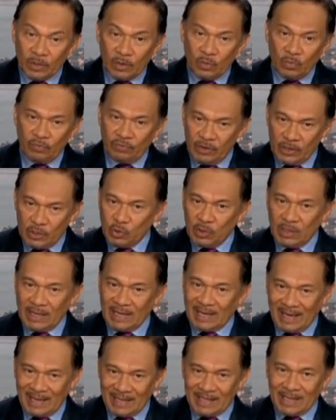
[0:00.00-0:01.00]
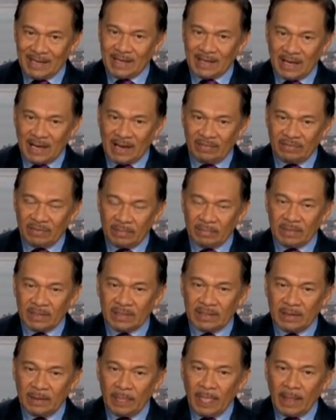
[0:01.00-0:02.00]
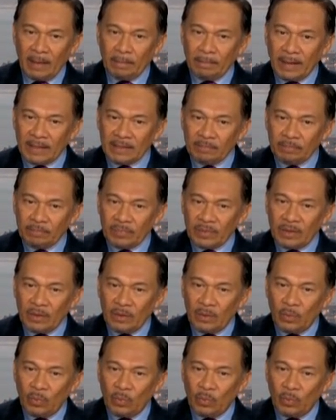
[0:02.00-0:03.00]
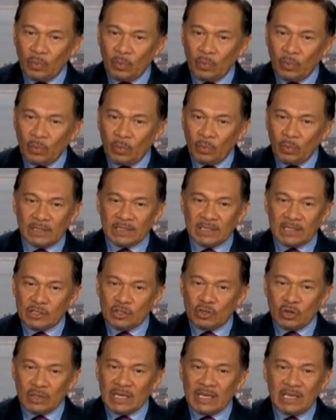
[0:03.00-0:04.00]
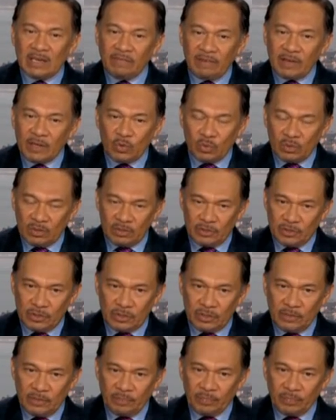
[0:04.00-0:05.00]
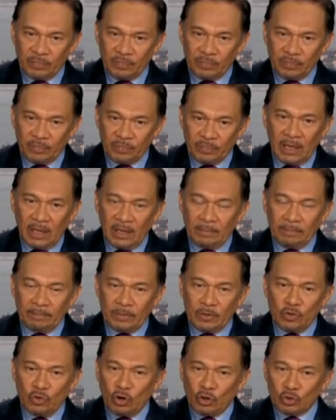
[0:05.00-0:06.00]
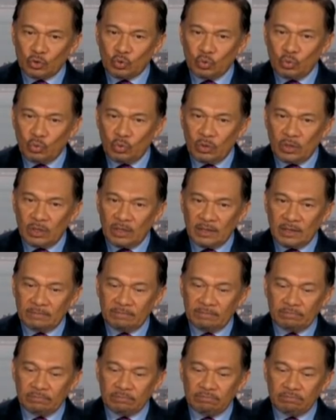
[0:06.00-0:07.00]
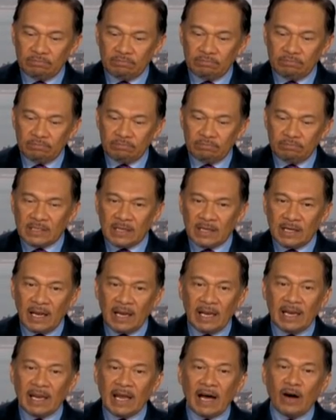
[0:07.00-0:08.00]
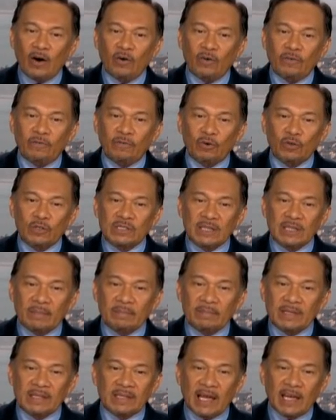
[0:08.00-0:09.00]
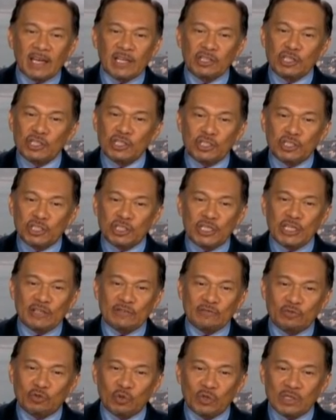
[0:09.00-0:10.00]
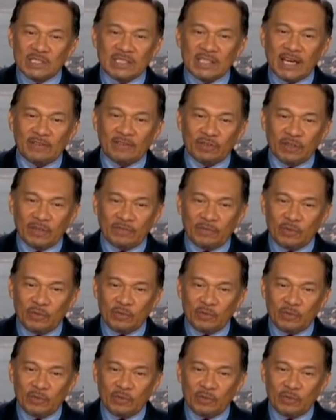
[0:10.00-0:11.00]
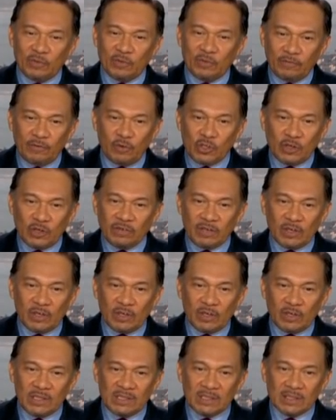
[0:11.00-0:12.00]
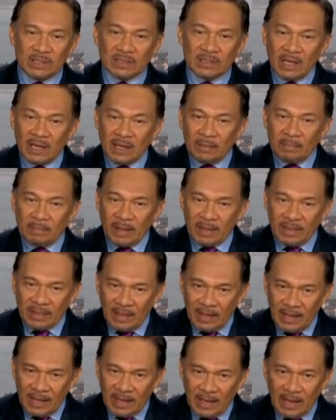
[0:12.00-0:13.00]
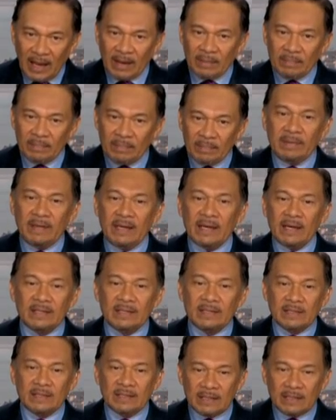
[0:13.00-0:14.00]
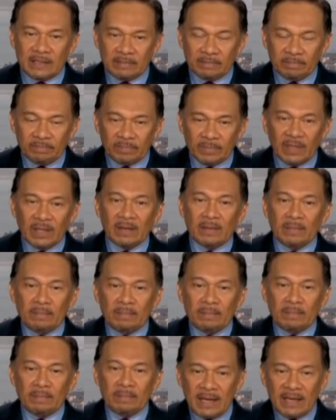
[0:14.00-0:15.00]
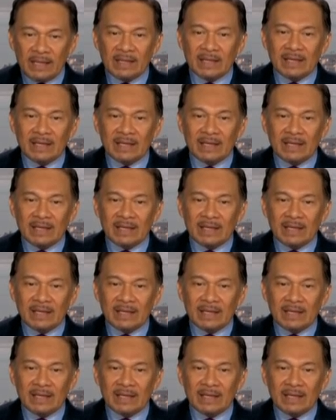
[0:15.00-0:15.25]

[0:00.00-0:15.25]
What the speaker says: virtually a caretaker government. But what is important is not individuals, not to just allow for some intelligence chiefs to decide for the future of Indonesians. But there, Habibie and the team made